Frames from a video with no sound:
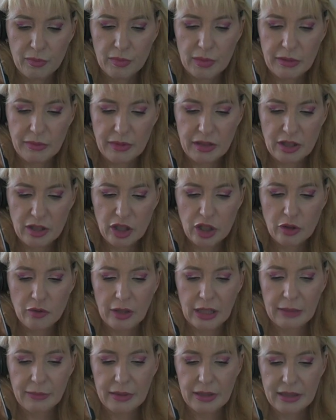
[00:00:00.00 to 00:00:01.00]
is a
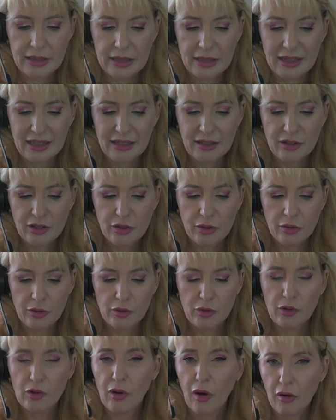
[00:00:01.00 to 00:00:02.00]
strength, but setting
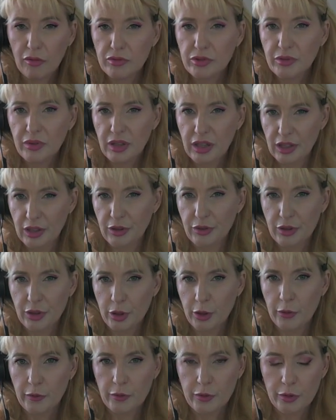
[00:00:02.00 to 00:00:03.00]
certain goals within
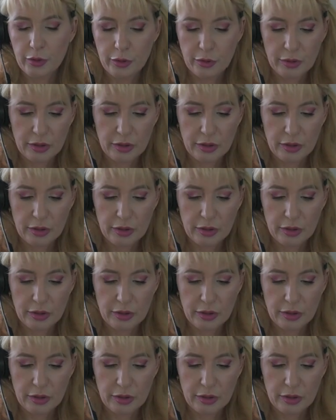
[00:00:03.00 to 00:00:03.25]
yourself too.